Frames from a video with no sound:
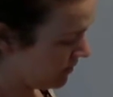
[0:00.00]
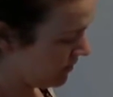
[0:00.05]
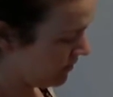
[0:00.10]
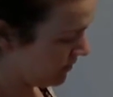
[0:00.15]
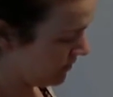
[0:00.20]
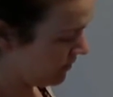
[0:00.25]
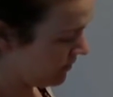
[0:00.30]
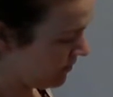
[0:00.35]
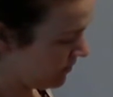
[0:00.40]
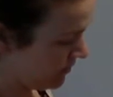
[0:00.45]

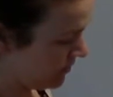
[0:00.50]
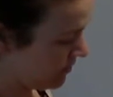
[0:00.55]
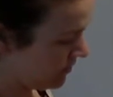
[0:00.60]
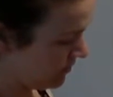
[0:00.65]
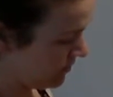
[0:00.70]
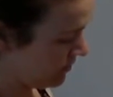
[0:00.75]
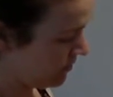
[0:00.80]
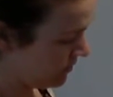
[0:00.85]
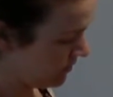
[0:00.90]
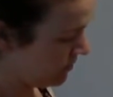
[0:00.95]

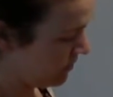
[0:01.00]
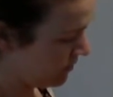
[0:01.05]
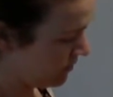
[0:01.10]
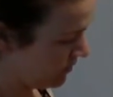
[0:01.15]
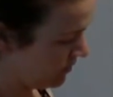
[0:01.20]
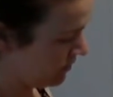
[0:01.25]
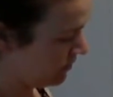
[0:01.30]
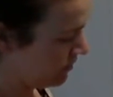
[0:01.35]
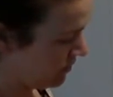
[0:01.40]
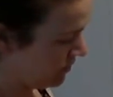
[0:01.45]

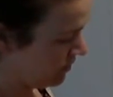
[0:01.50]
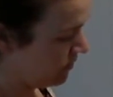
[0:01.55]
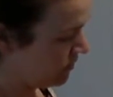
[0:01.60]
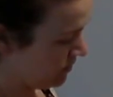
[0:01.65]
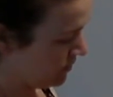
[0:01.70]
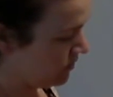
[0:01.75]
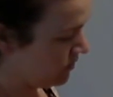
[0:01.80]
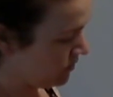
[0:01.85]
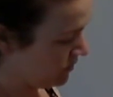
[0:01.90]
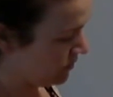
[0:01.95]

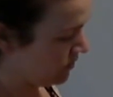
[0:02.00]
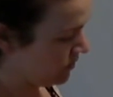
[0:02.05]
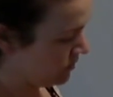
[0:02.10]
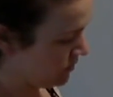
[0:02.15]
[no speech]